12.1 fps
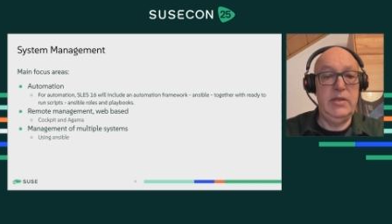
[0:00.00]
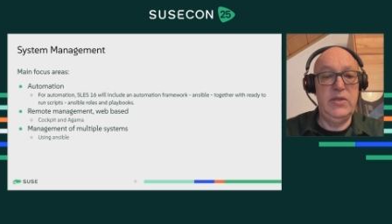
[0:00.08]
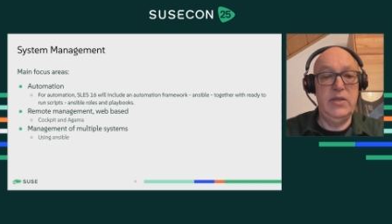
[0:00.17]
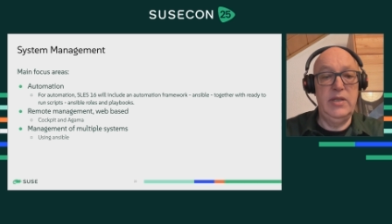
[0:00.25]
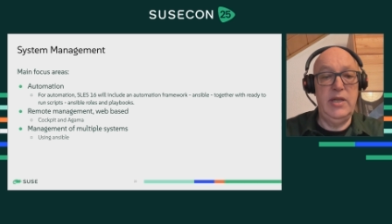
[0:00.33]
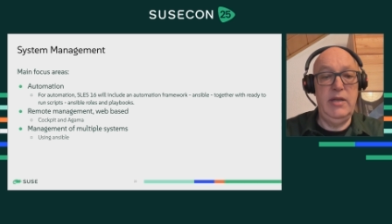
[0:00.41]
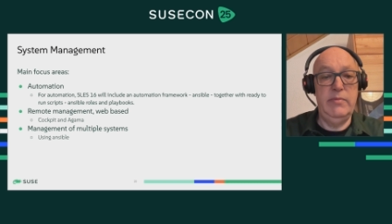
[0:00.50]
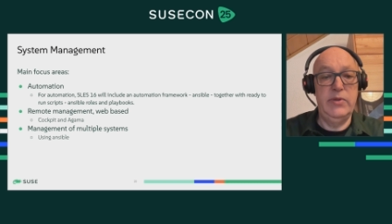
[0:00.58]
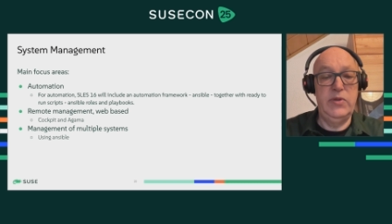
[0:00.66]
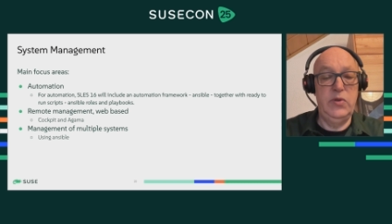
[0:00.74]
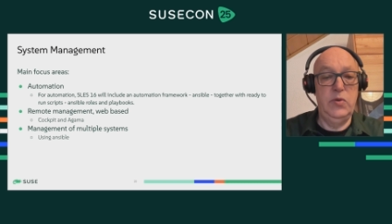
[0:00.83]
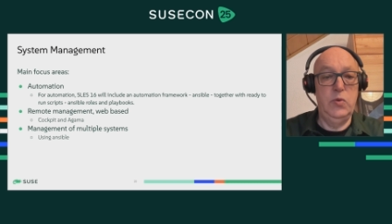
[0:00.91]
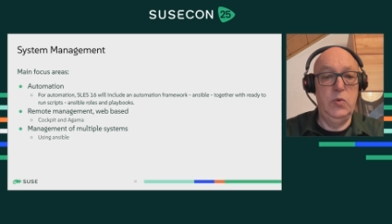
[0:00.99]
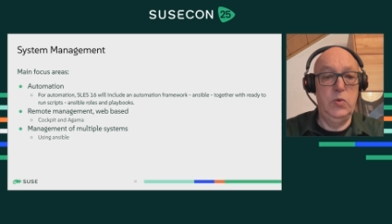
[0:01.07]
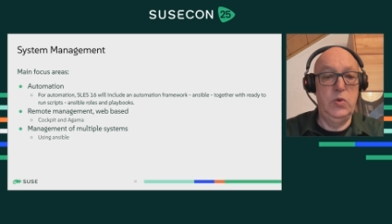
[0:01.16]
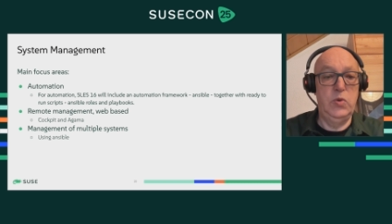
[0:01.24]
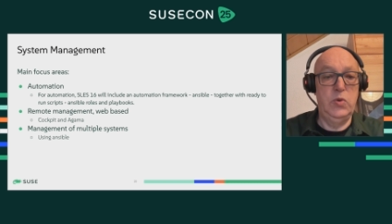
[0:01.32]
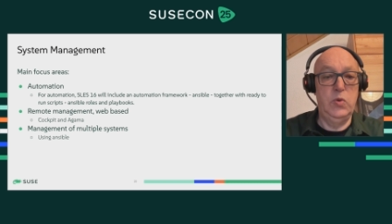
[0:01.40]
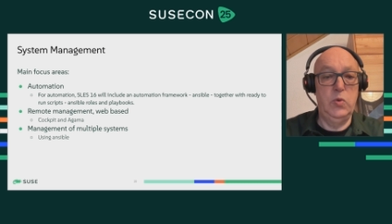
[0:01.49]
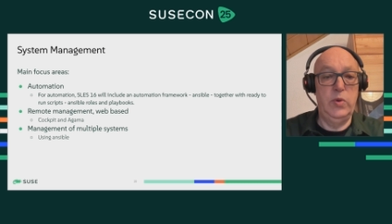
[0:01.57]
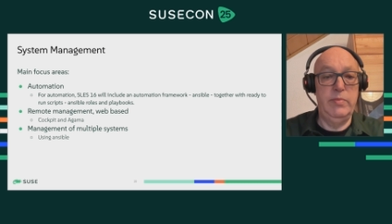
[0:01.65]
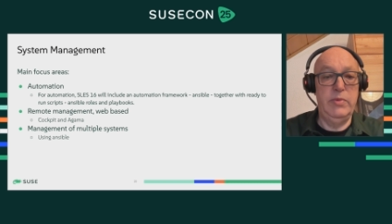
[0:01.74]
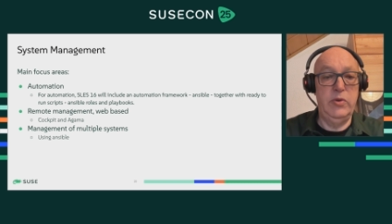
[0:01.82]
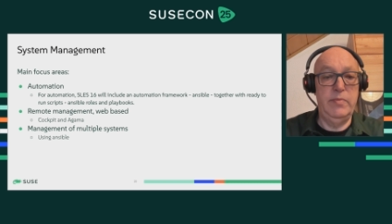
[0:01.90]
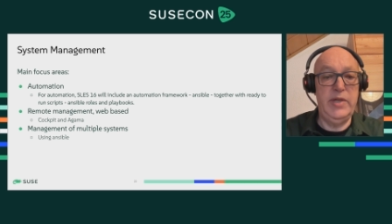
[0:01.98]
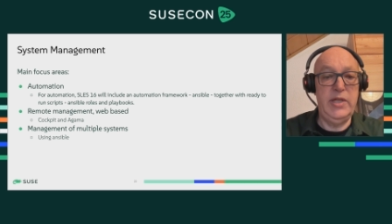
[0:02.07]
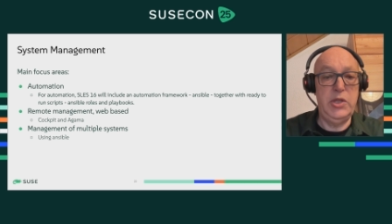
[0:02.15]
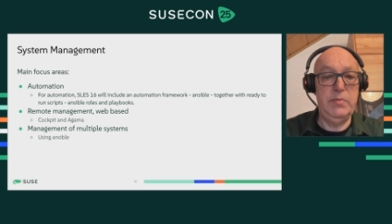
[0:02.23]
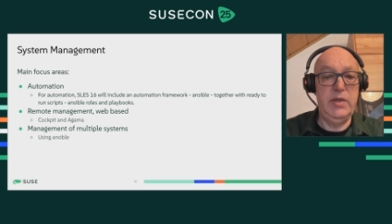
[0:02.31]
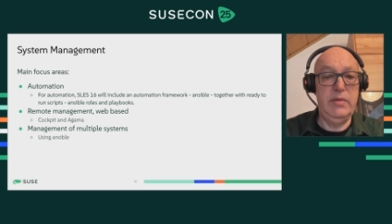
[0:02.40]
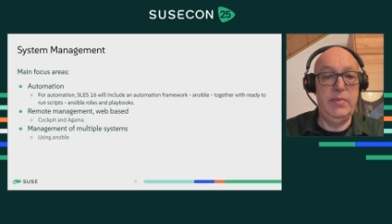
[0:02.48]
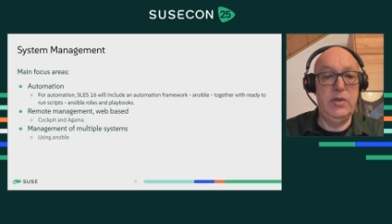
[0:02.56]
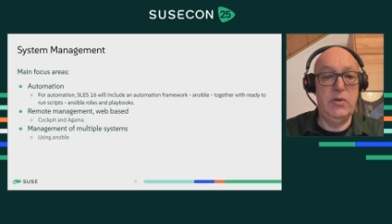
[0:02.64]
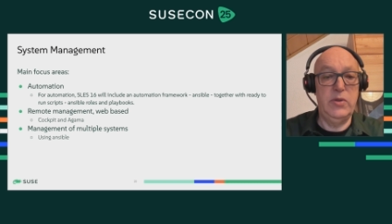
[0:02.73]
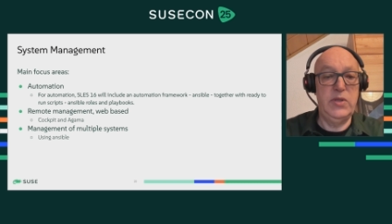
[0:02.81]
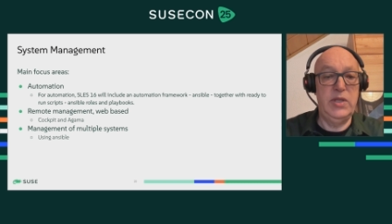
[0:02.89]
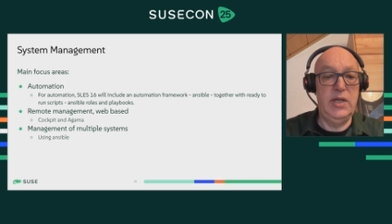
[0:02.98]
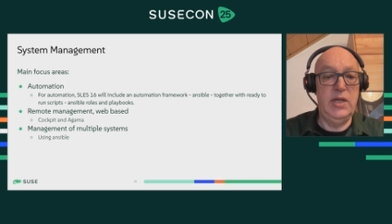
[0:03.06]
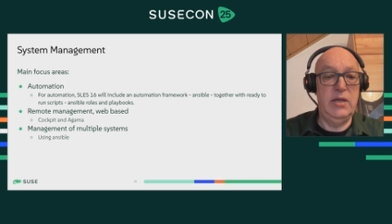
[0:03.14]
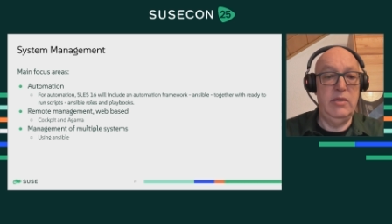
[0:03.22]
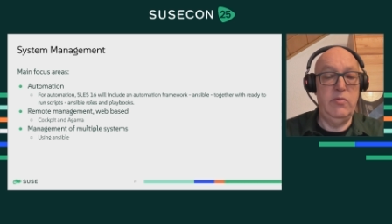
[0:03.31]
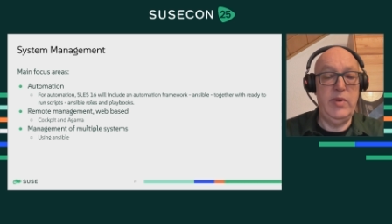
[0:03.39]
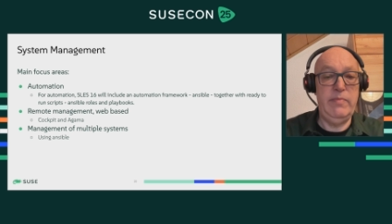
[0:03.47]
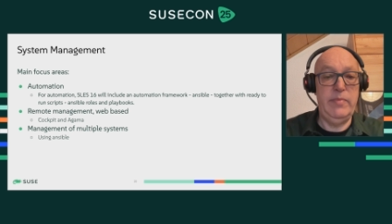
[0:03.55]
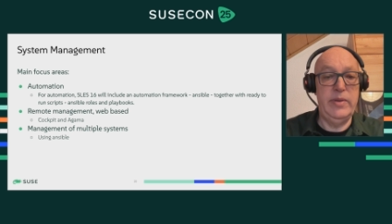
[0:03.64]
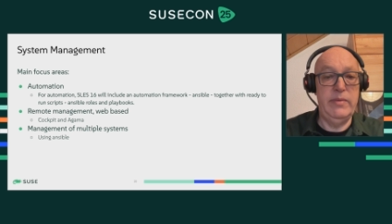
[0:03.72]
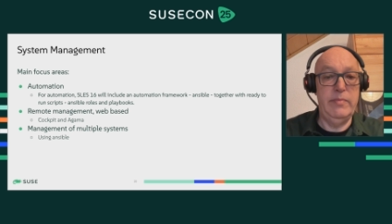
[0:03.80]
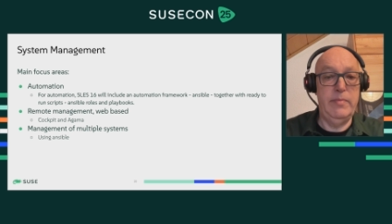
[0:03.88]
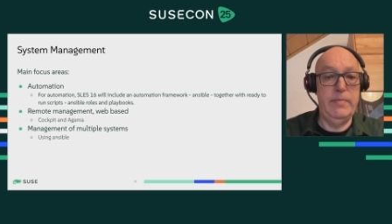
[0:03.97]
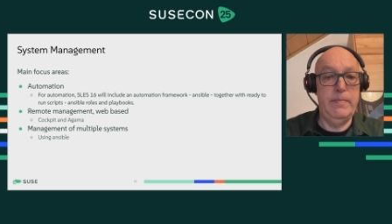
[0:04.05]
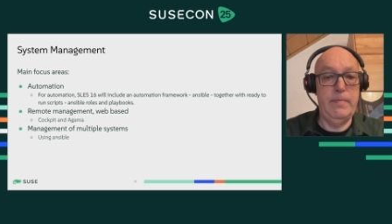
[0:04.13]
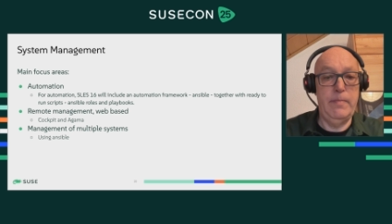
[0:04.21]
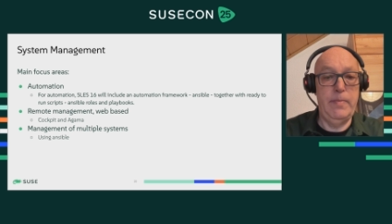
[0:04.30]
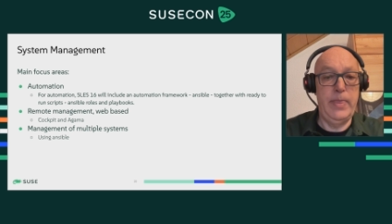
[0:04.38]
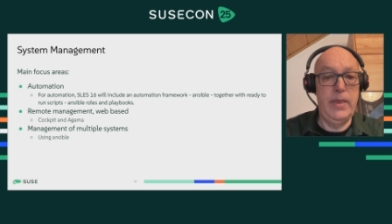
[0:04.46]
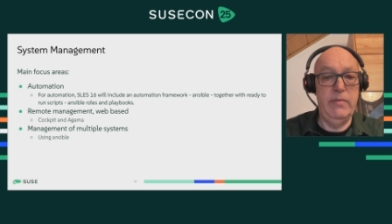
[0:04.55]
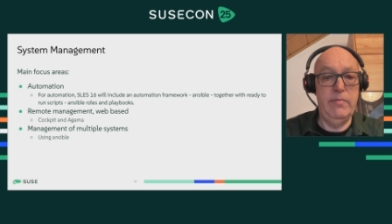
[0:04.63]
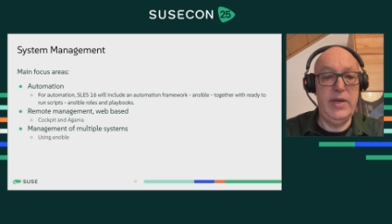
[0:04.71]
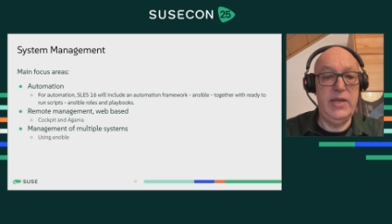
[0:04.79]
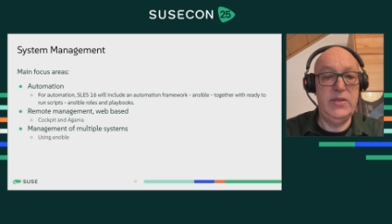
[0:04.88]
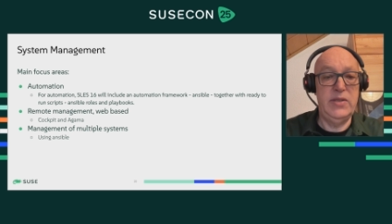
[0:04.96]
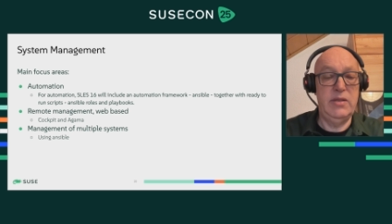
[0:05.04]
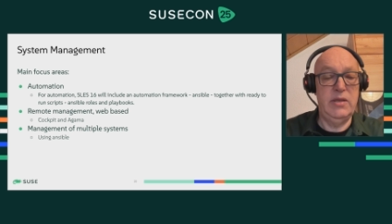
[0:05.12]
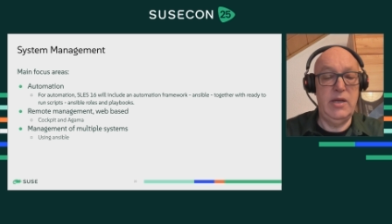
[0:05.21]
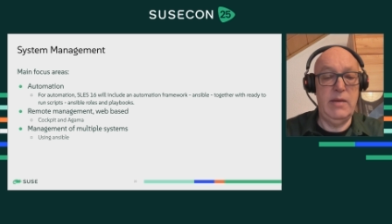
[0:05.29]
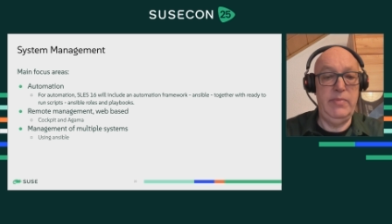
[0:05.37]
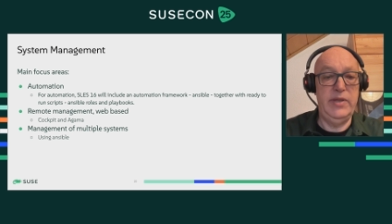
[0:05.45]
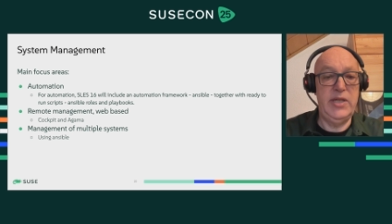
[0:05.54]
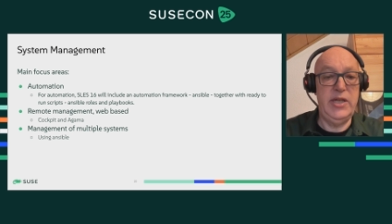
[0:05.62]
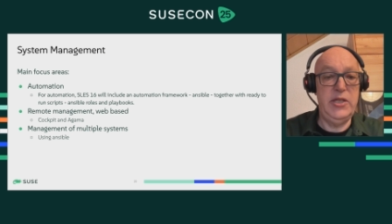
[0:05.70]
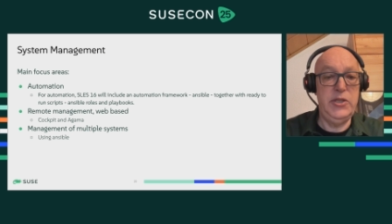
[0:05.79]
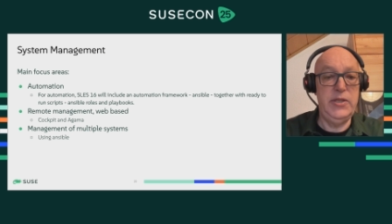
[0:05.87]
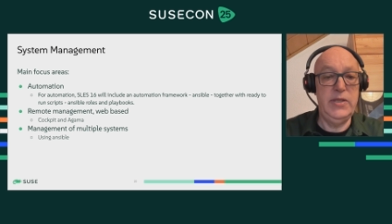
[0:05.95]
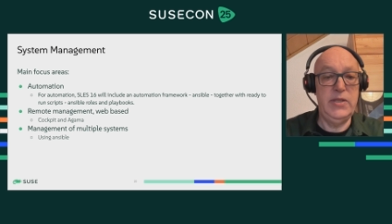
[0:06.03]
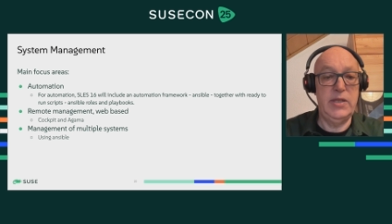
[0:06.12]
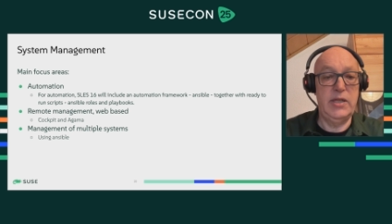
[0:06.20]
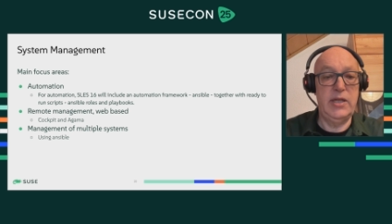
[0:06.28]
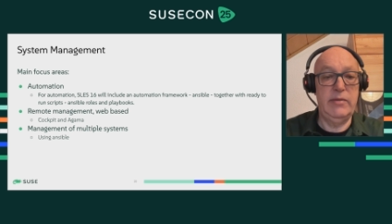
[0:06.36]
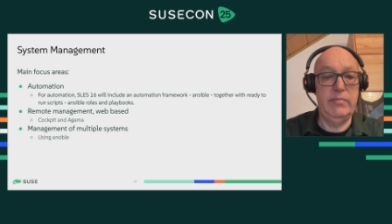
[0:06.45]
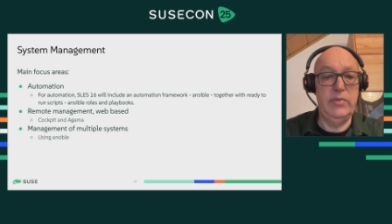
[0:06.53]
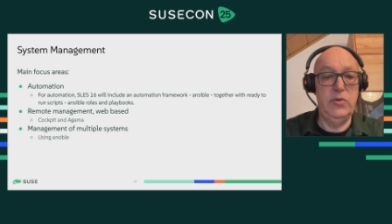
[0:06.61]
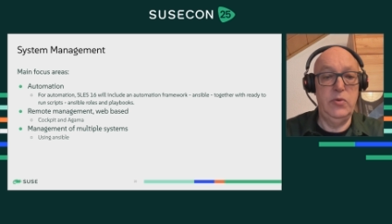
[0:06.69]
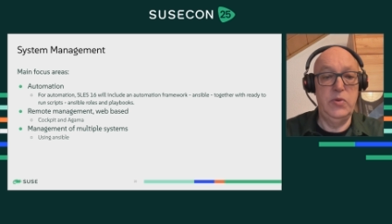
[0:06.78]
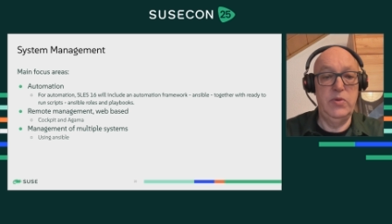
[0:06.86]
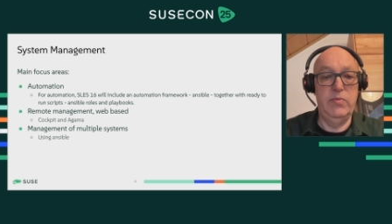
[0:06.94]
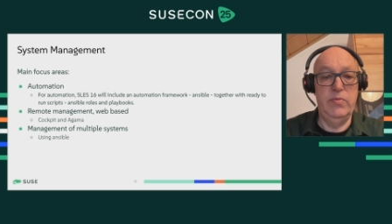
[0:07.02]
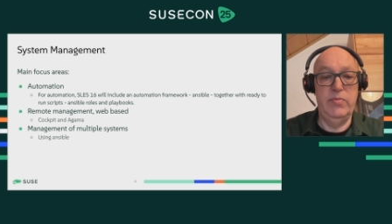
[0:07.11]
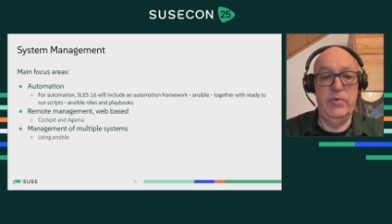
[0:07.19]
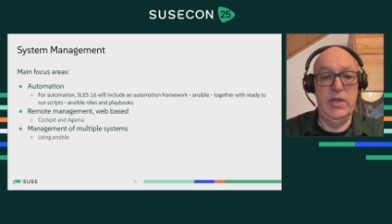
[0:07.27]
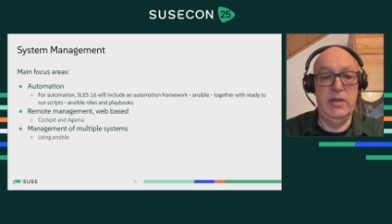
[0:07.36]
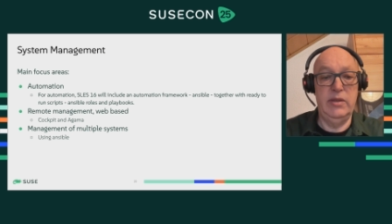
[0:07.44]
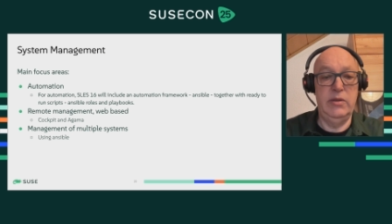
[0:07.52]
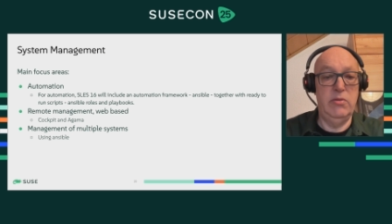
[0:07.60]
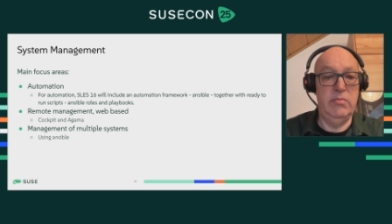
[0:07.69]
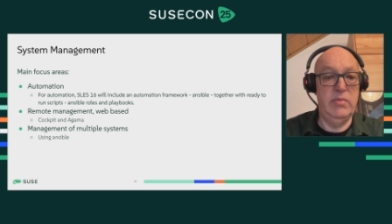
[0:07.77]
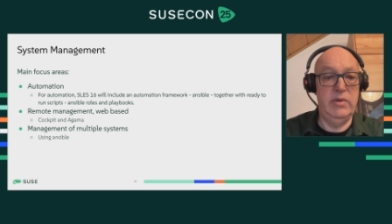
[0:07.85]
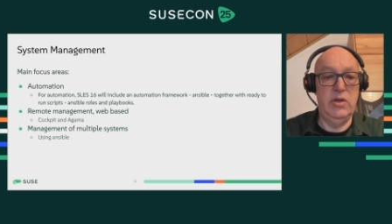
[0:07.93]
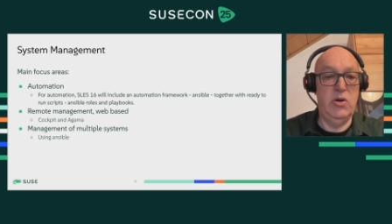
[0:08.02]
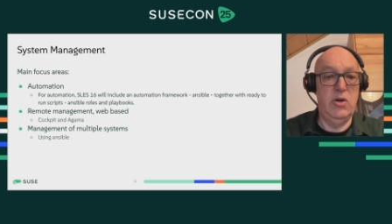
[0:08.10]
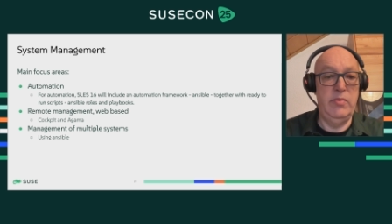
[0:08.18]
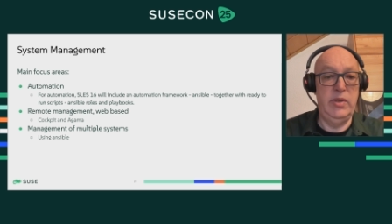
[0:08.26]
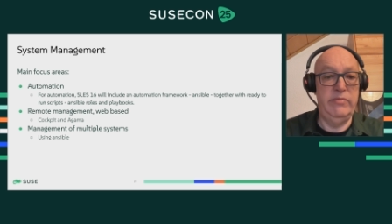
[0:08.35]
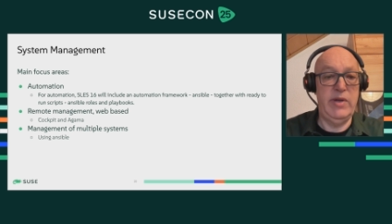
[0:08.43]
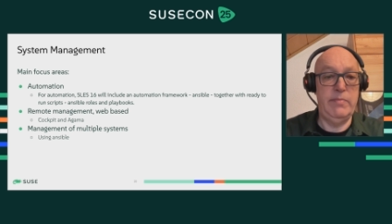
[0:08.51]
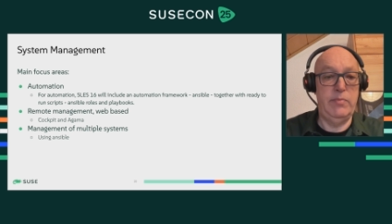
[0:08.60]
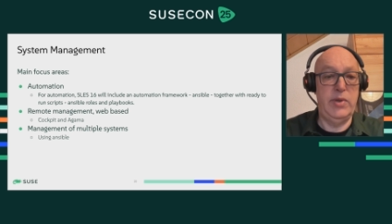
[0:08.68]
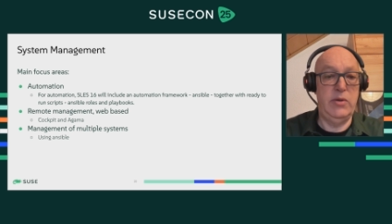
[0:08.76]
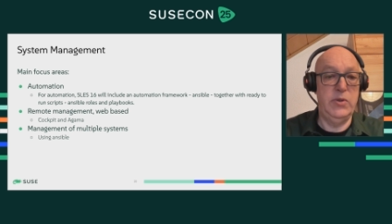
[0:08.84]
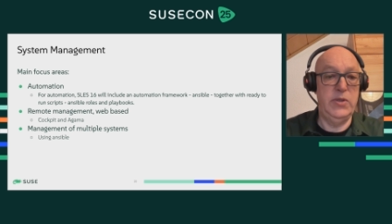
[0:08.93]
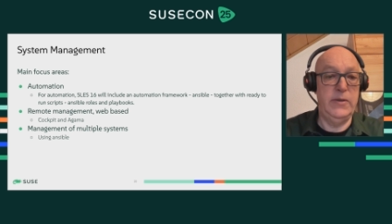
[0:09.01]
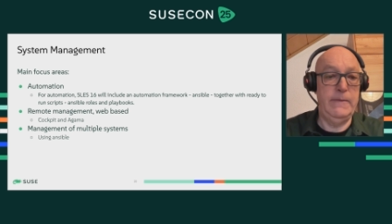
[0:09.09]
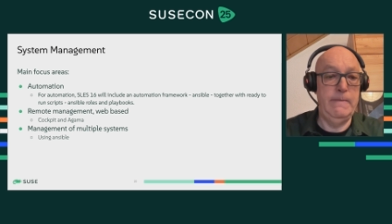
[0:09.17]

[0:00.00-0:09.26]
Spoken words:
This enables you to do remote management because they are web-based applications that can be used via a normal web browser.